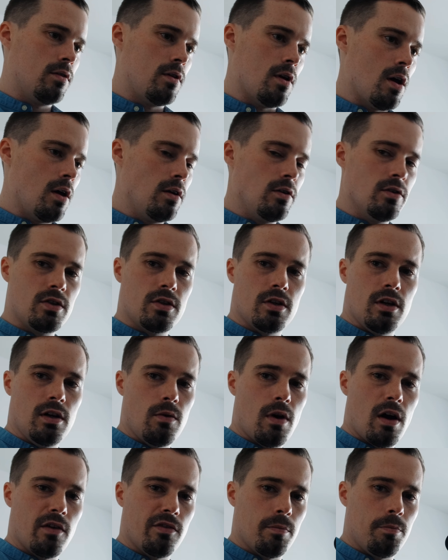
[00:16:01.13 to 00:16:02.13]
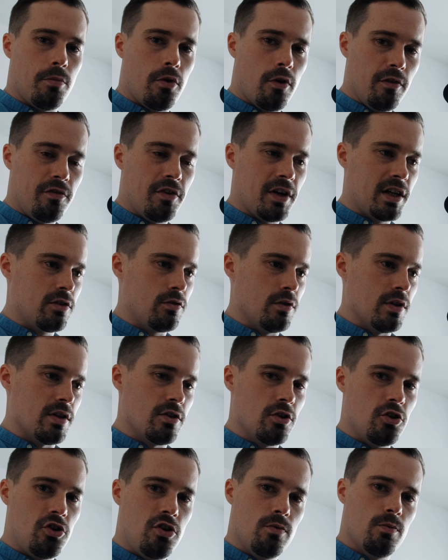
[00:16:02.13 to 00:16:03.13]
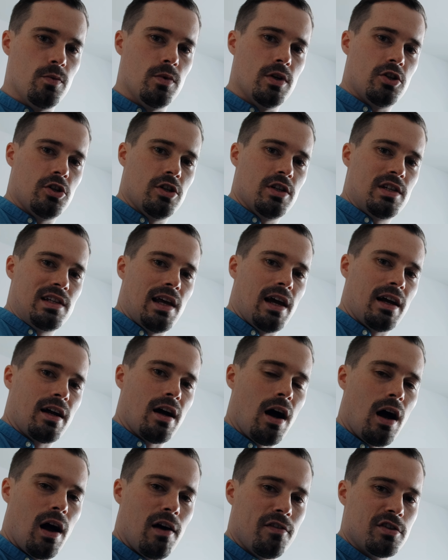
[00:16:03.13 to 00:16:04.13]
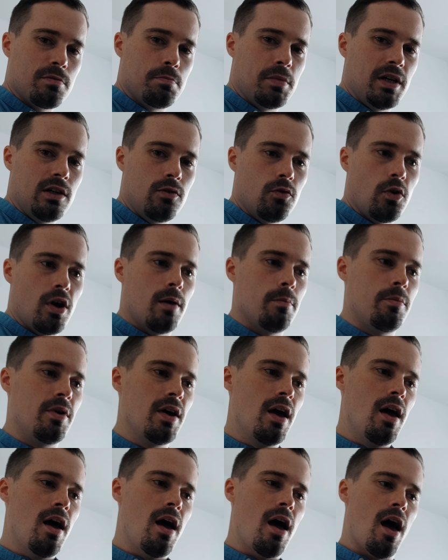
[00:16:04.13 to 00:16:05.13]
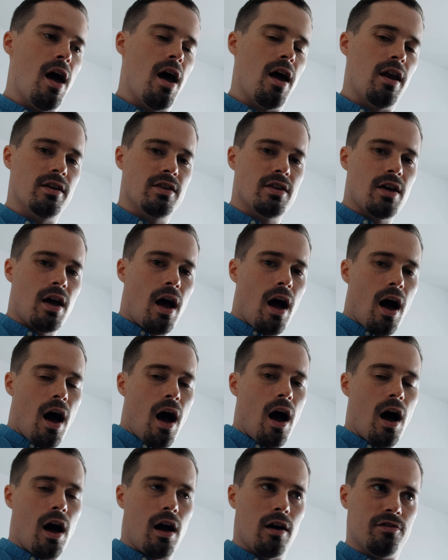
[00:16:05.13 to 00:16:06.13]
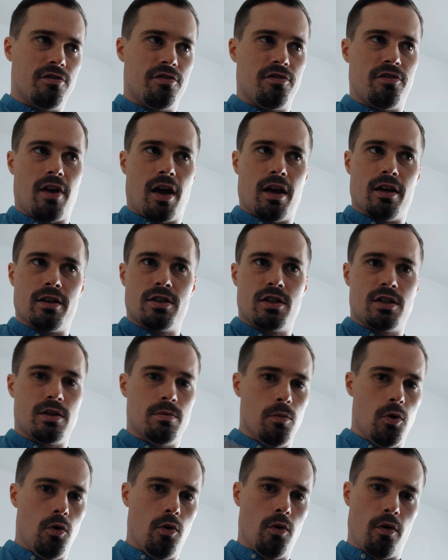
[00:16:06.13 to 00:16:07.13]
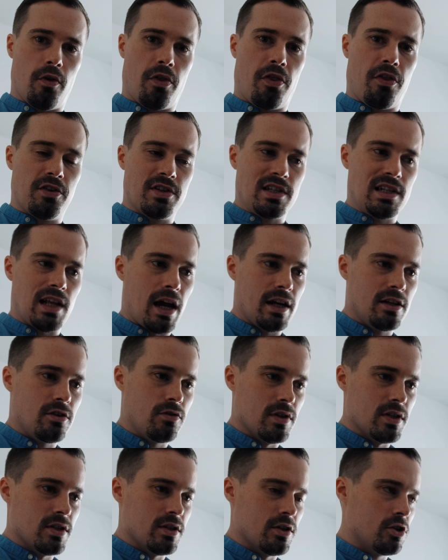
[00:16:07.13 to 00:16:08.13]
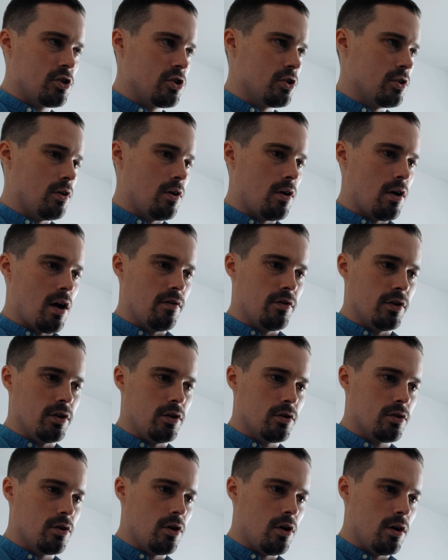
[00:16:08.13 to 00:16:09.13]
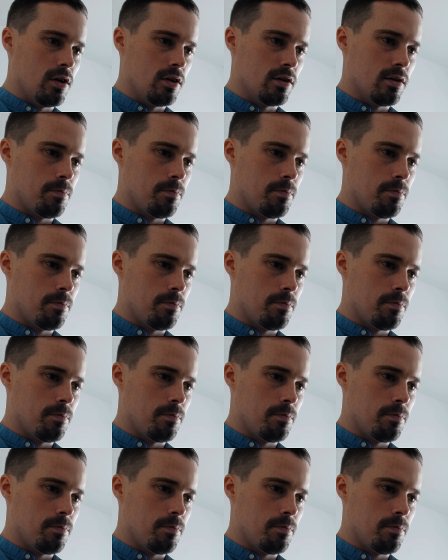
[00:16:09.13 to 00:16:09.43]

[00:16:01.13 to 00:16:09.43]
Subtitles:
There you see we have a perfect transition, which is like half speed ramp and half like smooth slide transition, or however you call it, a